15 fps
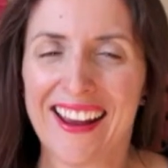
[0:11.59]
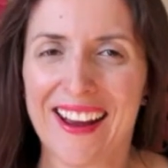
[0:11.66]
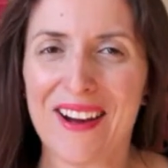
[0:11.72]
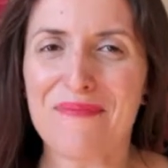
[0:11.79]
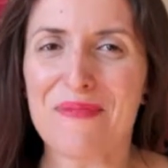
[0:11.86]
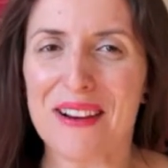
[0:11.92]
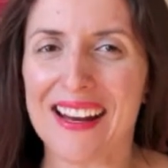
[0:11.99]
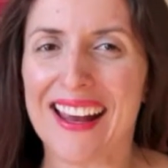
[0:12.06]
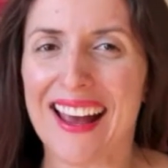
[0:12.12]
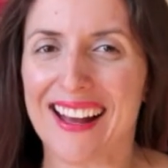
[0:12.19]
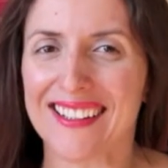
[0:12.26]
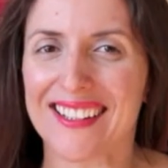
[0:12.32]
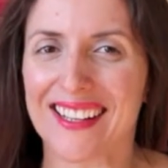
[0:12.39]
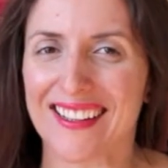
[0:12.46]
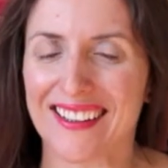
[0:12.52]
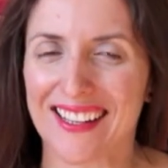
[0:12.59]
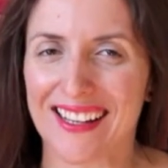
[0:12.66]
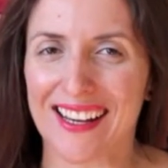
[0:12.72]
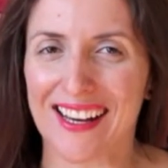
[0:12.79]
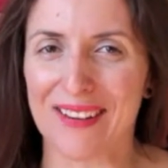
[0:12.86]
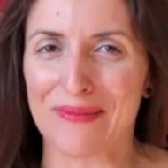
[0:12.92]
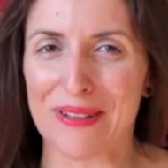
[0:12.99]
got pretty hectic
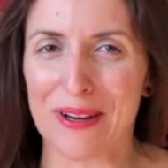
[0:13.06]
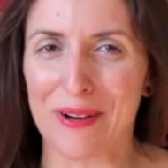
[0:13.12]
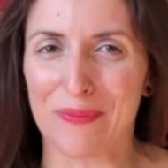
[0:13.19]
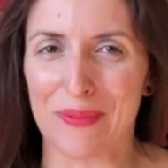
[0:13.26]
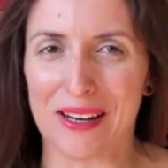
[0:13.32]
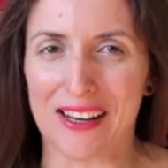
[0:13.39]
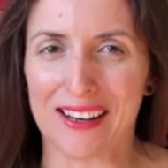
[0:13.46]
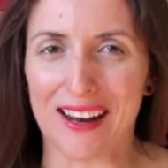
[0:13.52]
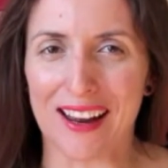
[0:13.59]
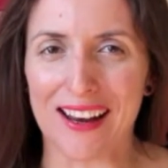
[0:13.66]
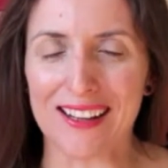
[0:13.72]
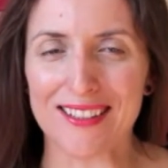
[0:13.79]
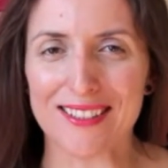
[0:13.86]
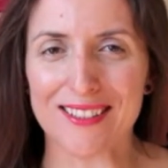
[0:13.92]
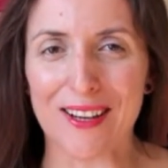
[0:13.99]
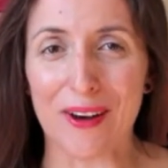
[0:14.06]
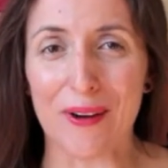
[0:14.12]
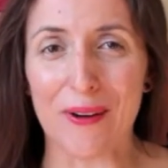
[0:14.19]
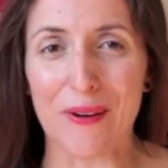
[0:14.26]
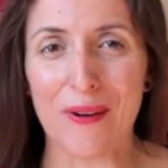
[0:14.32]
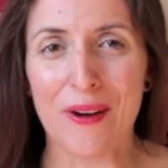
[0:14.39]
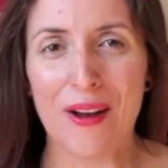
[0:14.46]
leading up to opening night,
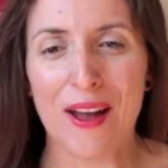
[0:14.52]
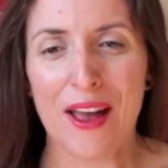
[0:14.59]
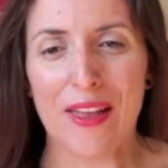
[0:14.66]
so